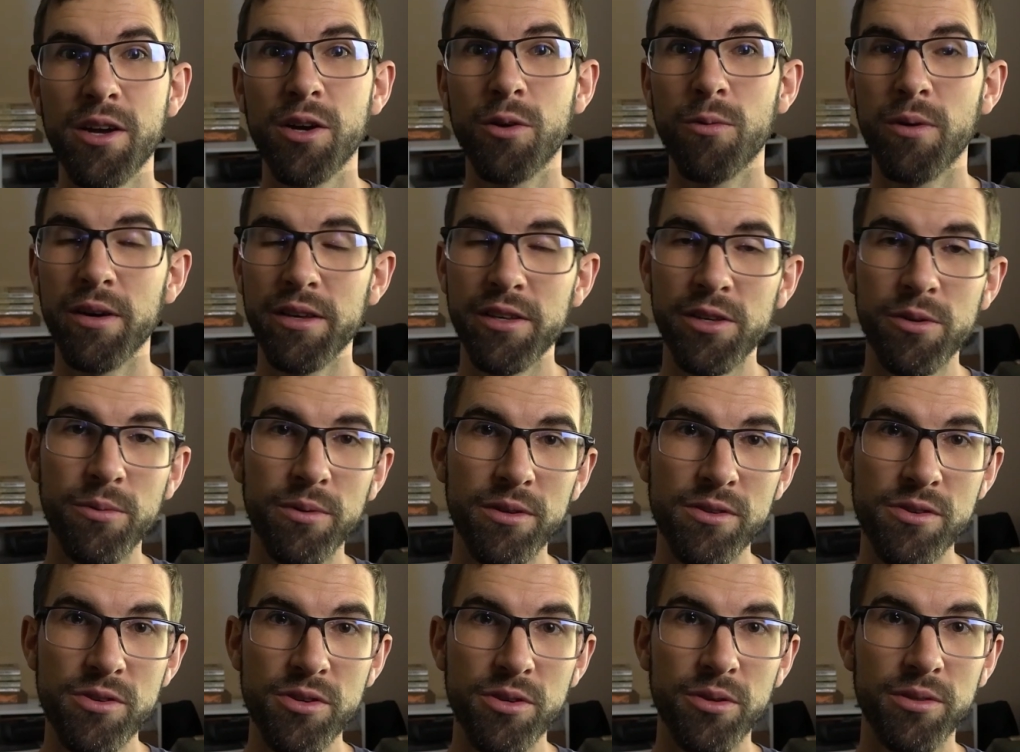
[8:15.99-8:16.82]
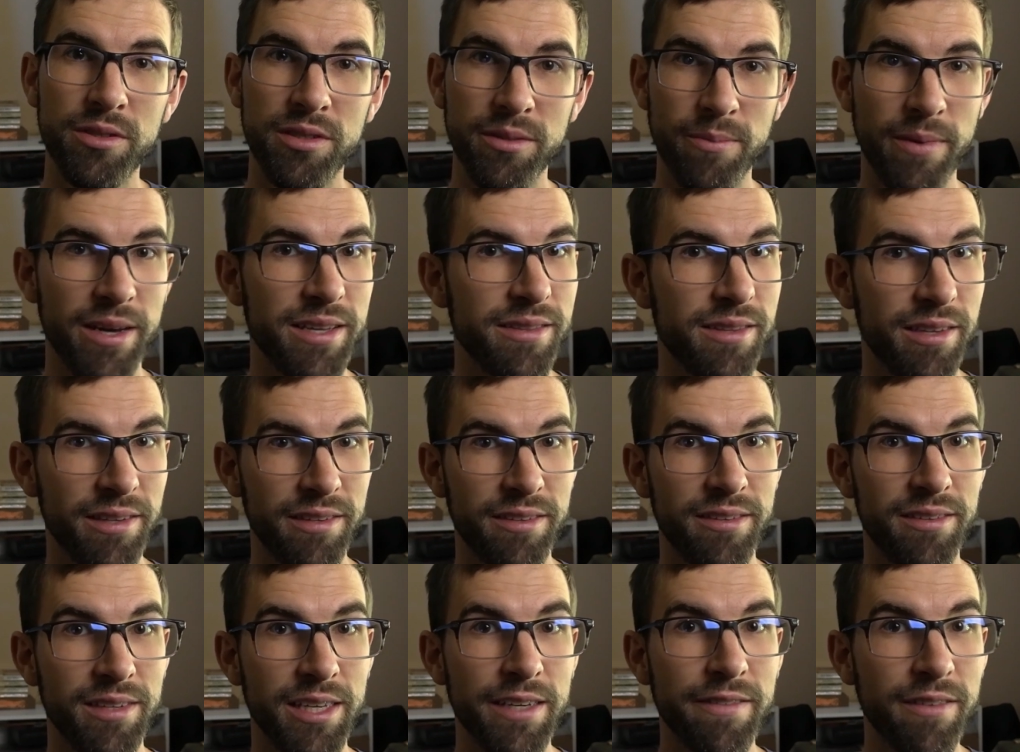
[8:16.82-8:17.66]
what you would do to make
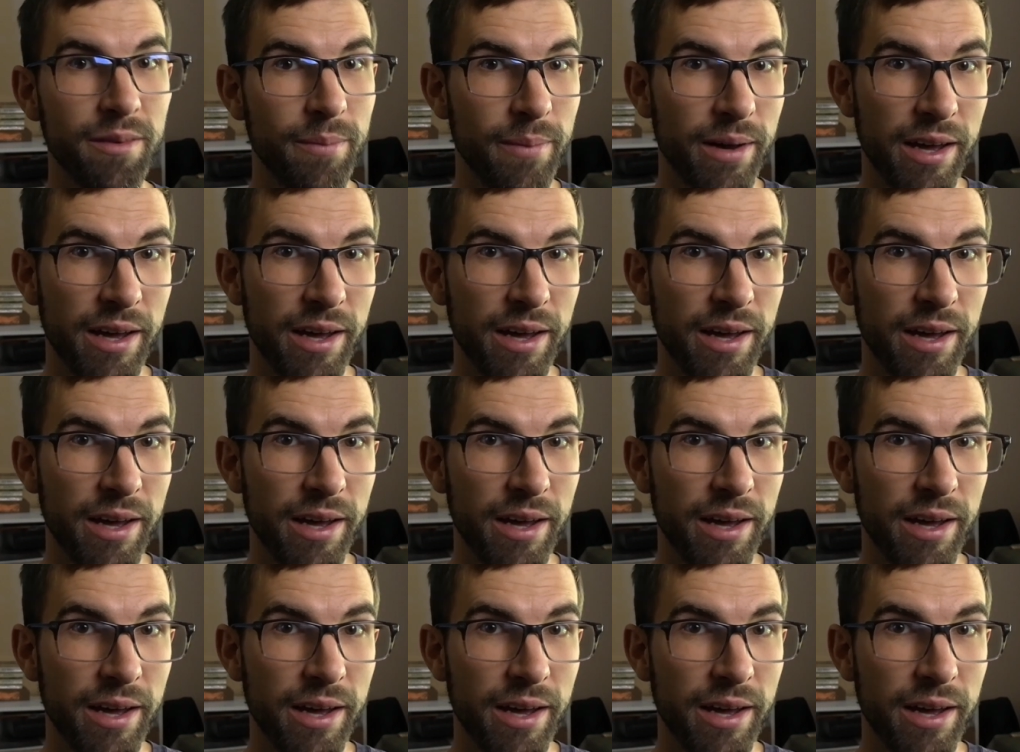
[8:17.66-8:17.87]
this even